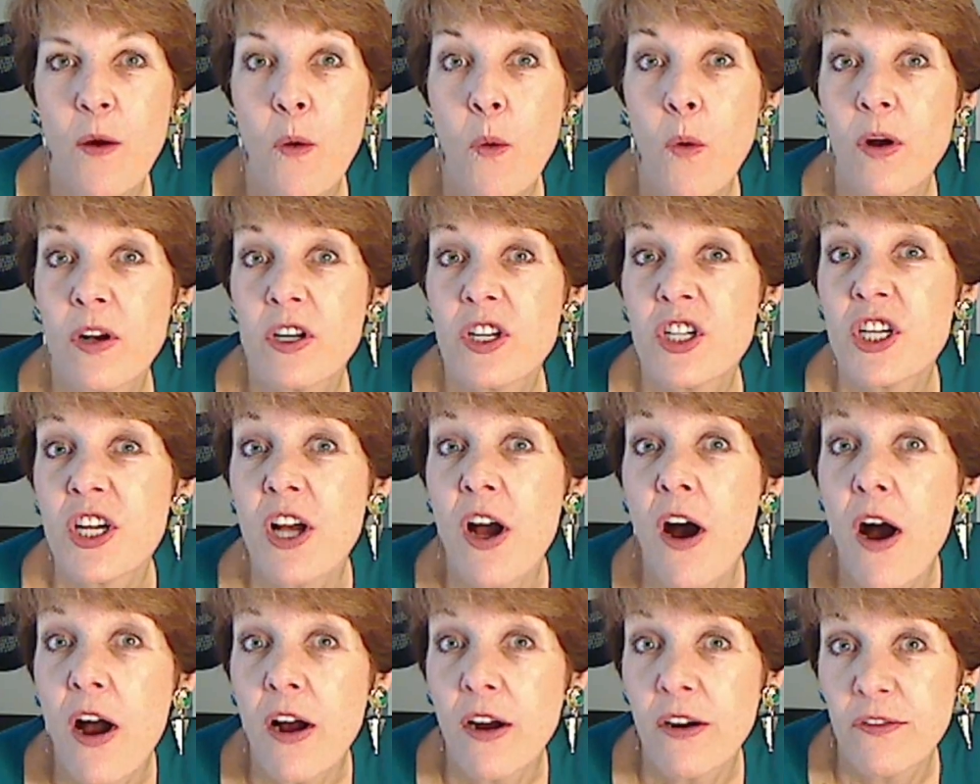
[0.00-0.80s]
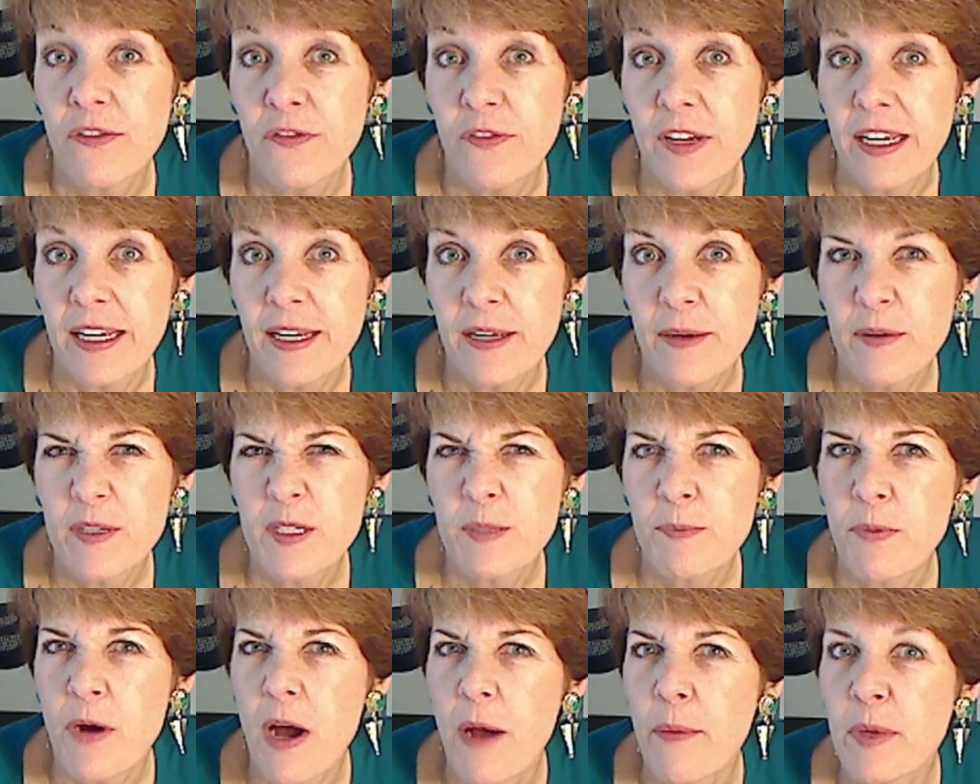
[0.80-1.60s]
or geography,
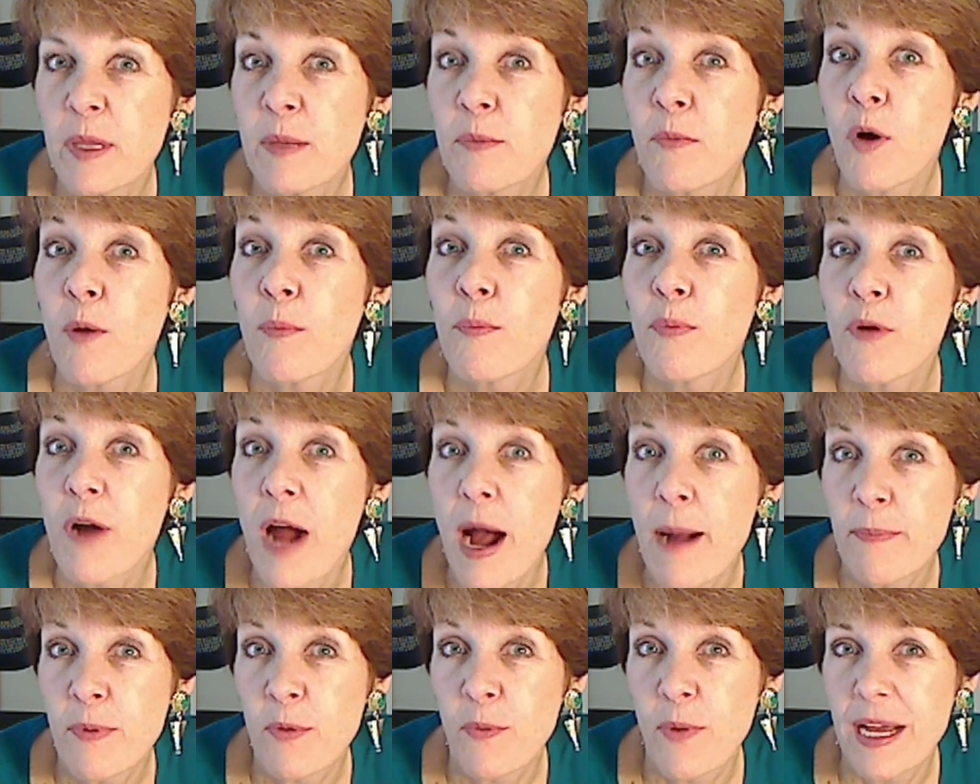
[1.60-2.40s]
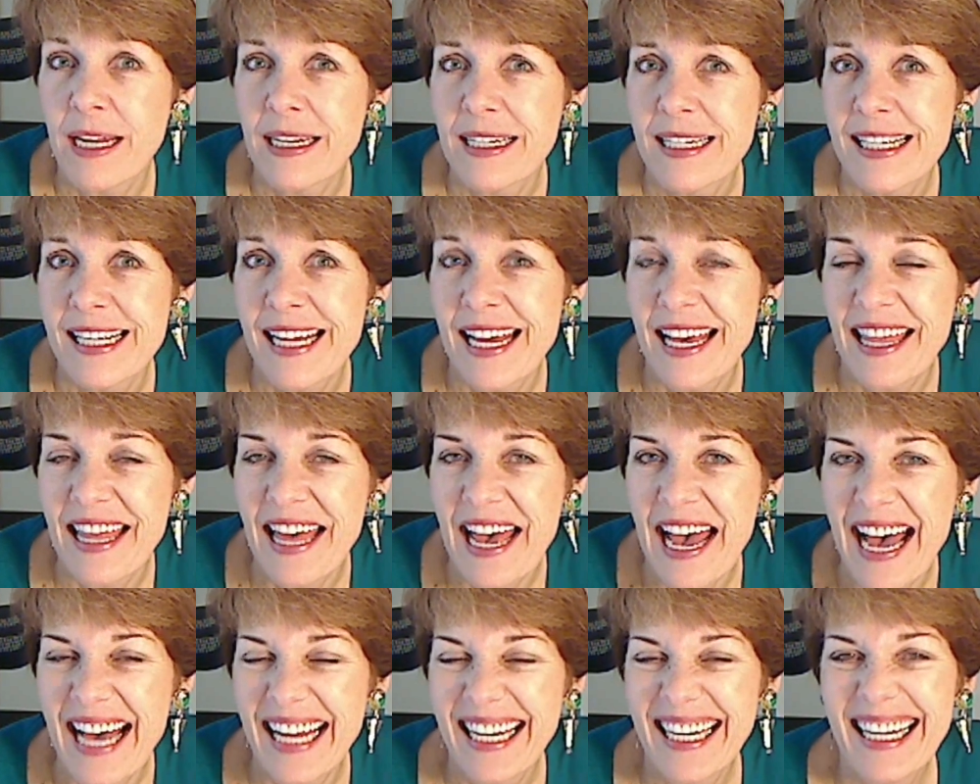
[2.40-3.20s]
is probably the more proper way to say
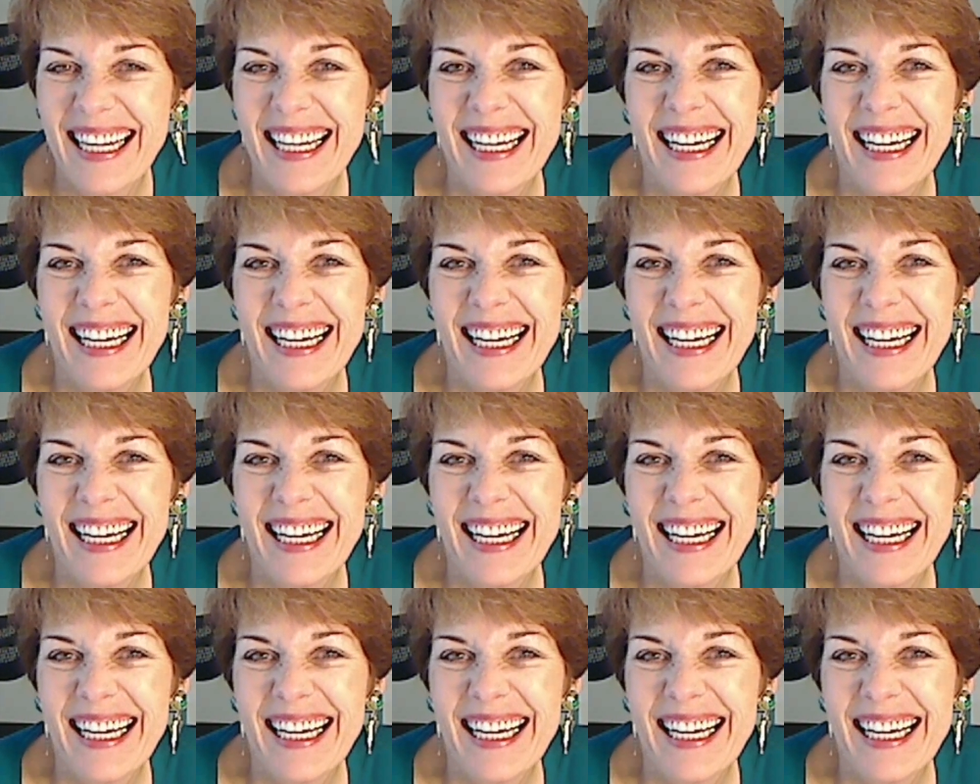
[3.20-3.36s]
that.